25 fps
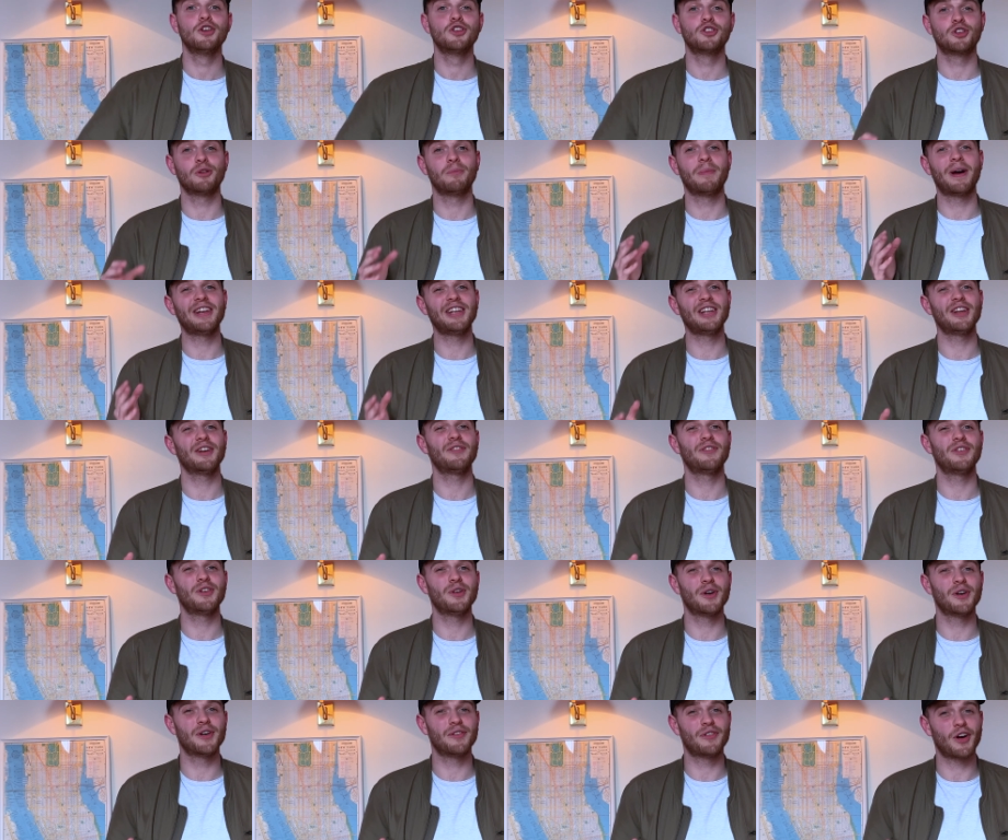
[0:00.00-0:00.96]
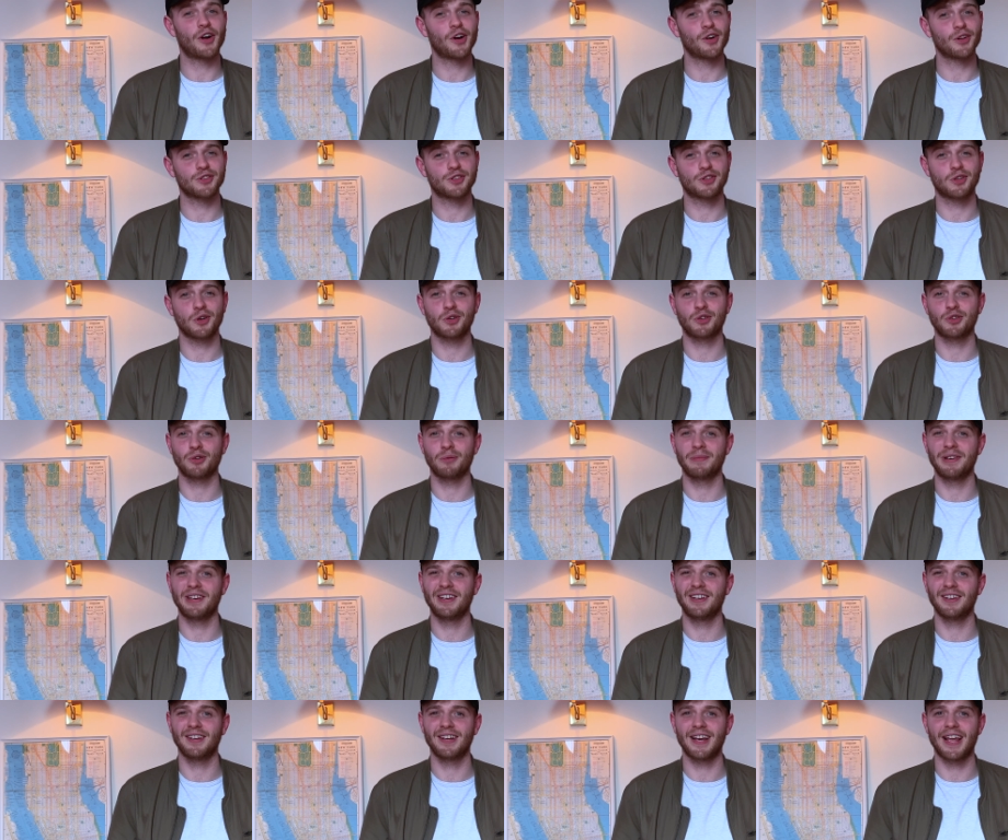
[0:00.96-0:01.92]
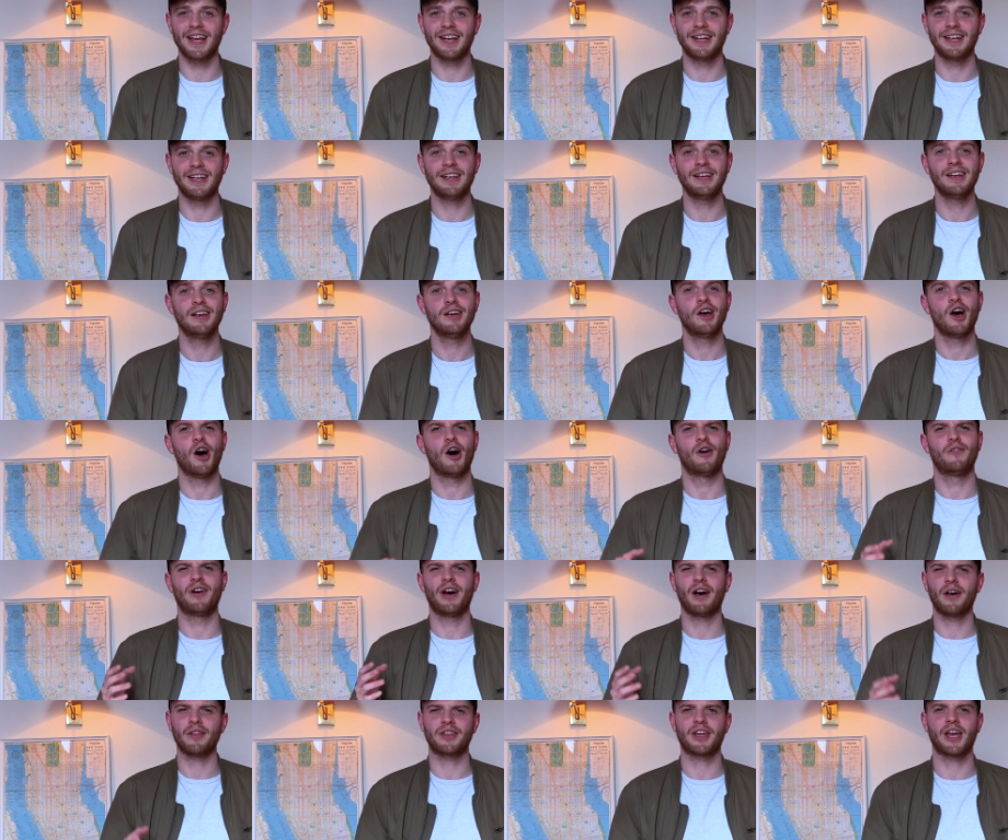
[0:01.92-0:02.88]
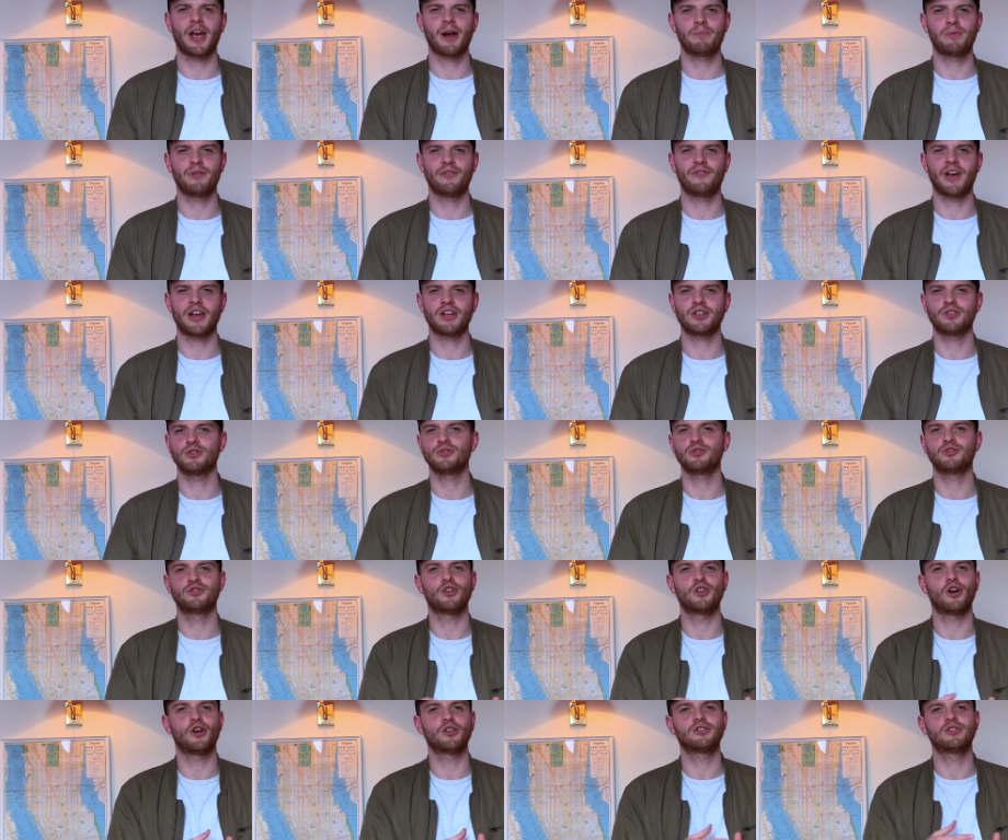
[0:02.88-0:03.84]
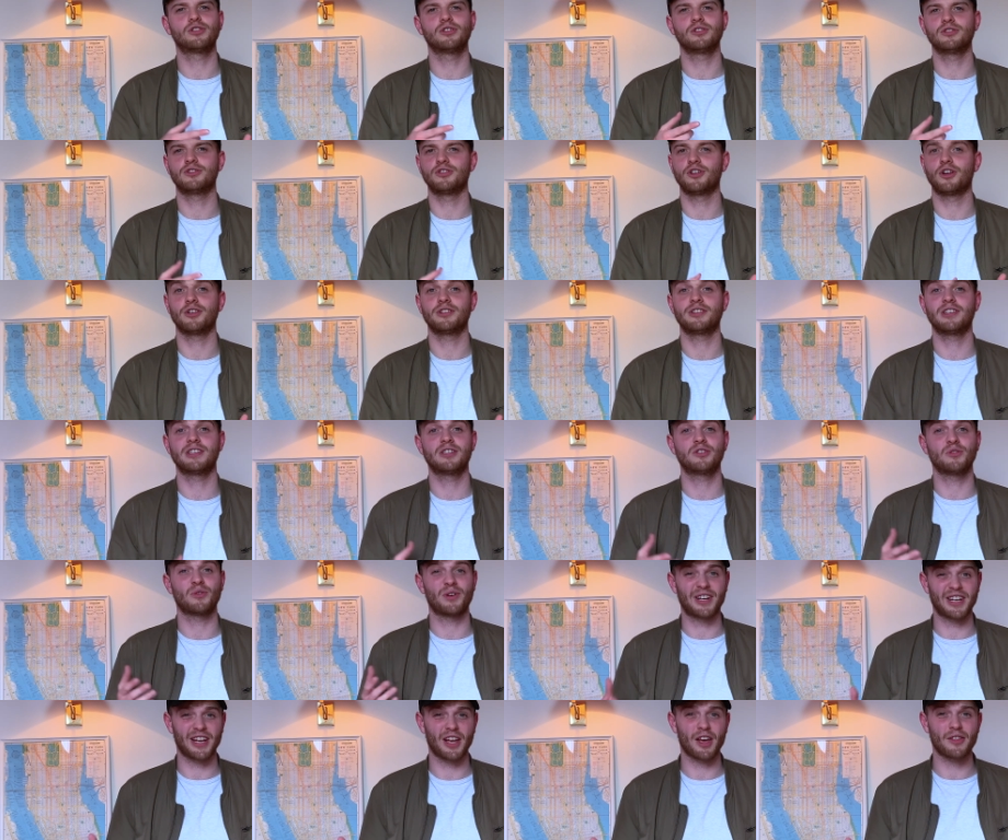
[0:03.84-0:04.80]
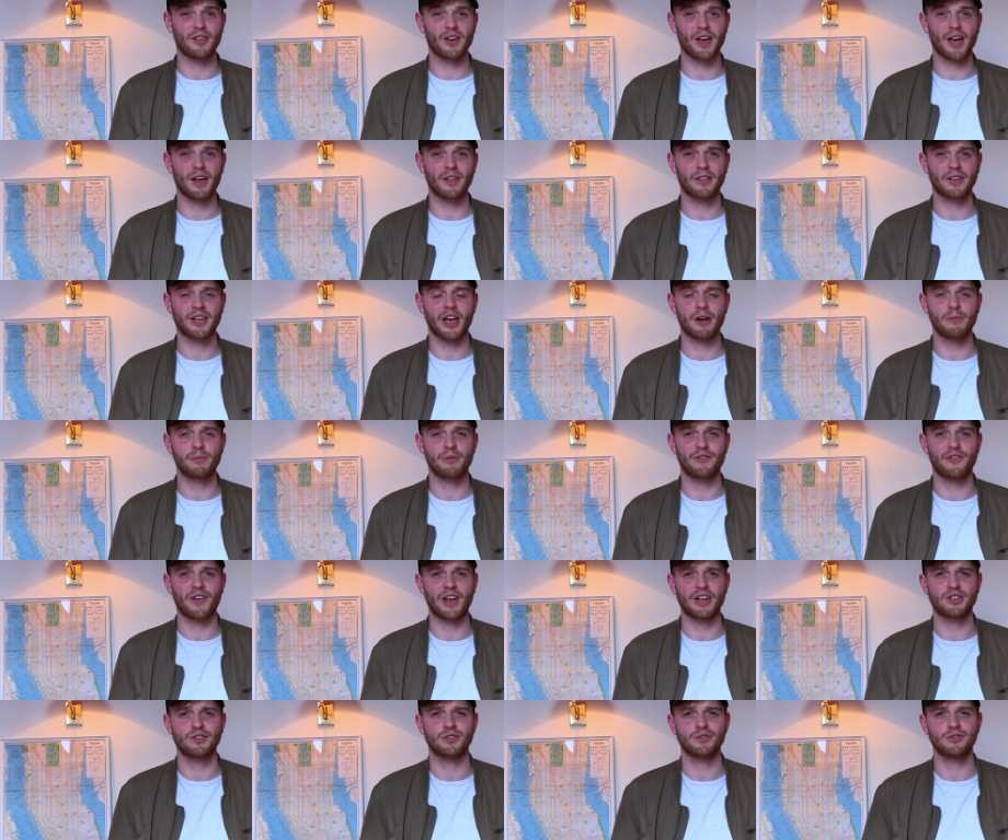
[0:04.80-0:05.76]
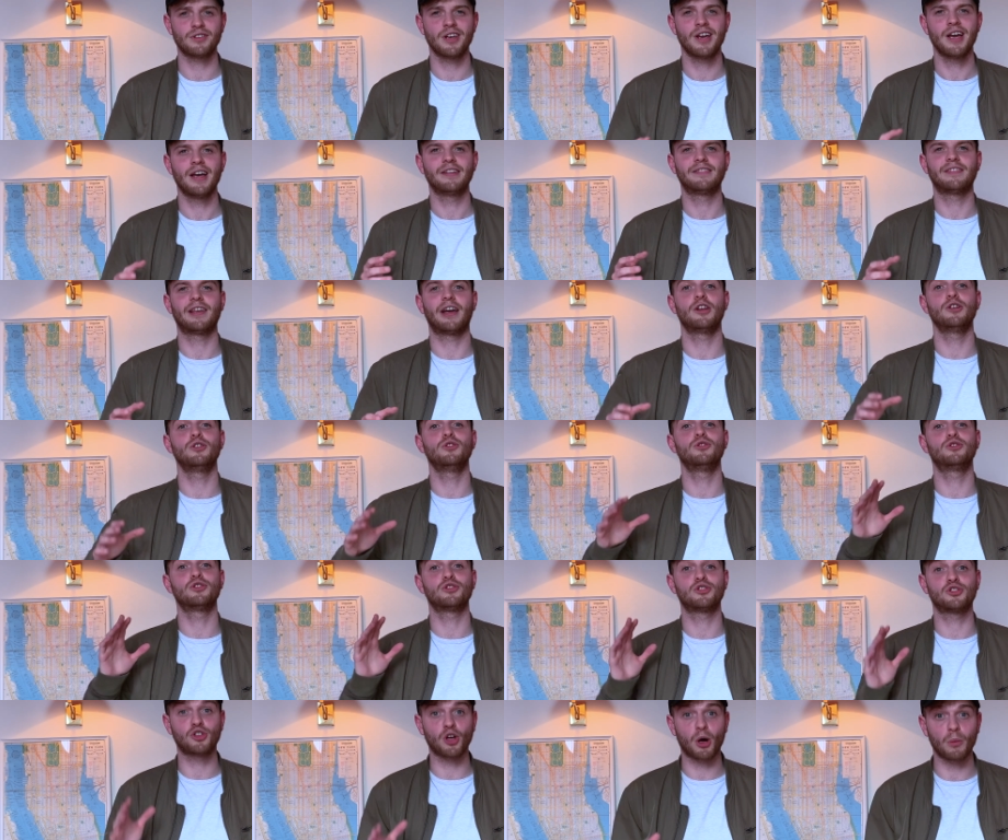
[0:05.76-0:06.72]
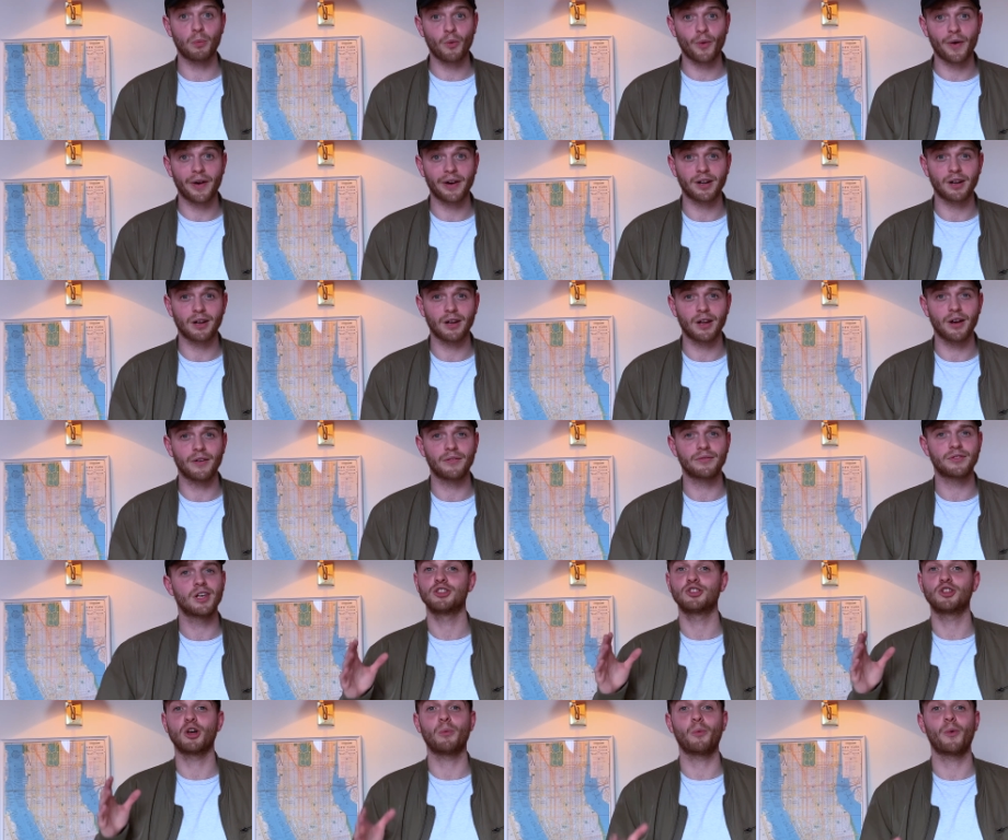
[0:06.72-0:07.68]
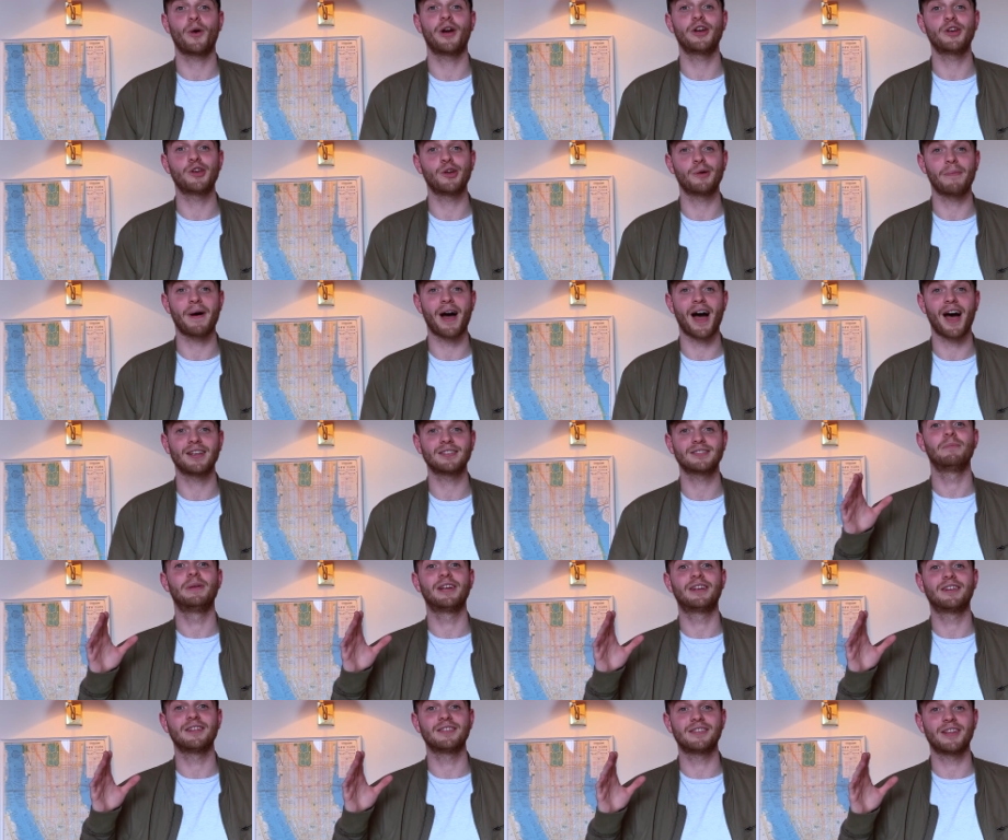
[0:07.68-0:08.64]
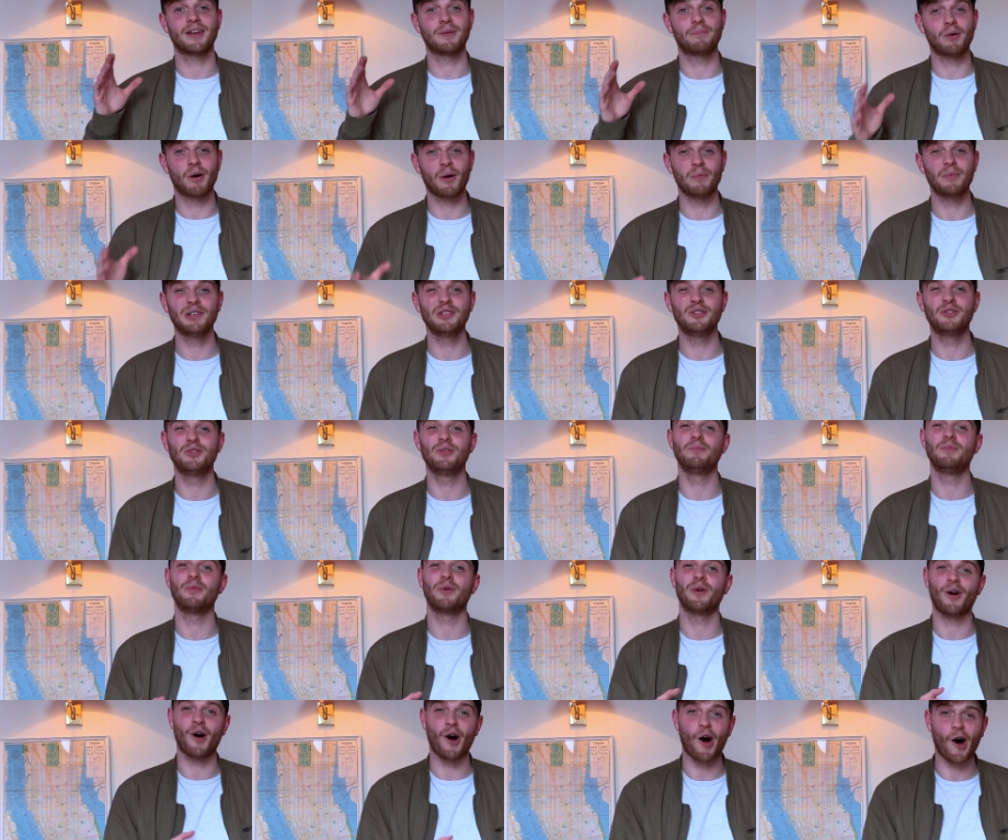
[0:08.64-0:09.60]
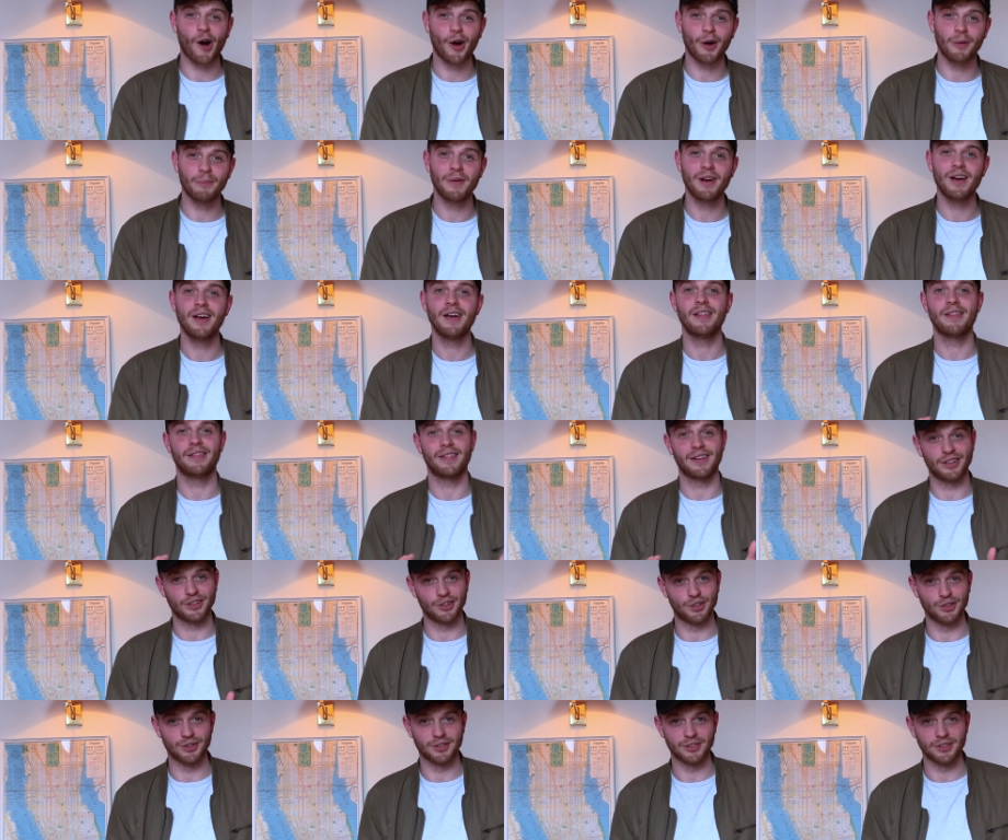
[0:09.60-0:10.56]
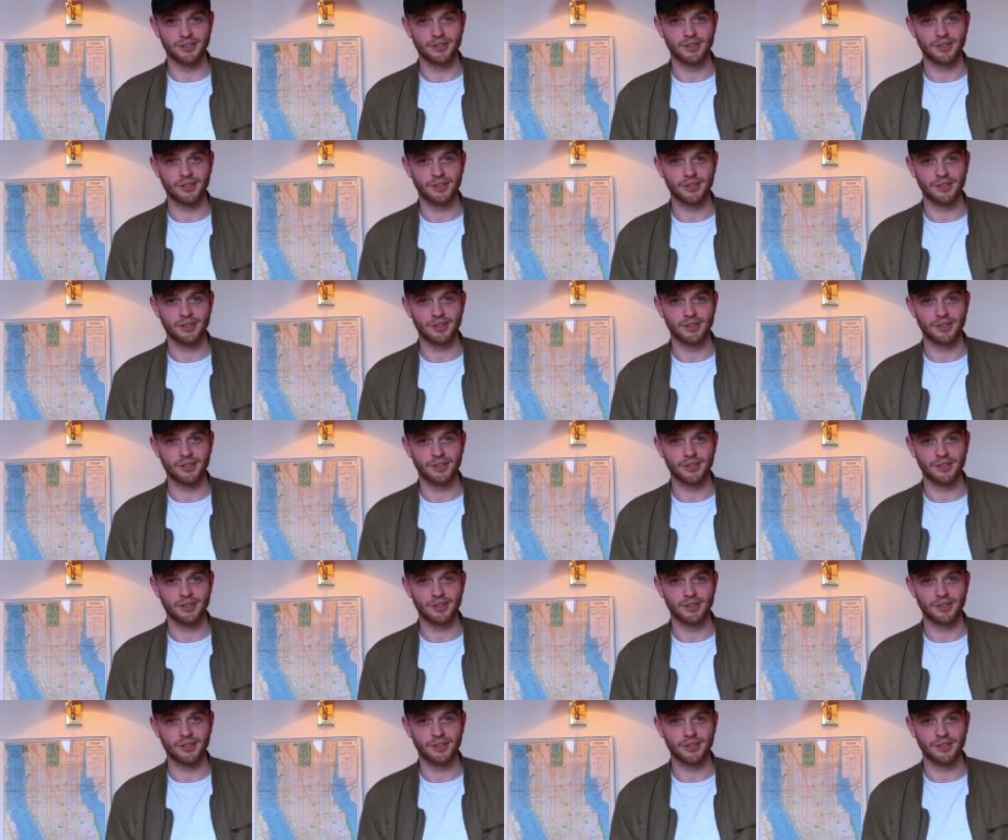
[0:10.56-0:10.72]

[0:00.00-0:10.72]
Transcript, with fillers: So many of you have heard on social media lately of healthcare professionals, doctors, nurses, or any other healthcare professionals telling you to stop wearing gloves, stop wearing your mask, because they probably do more harm than good.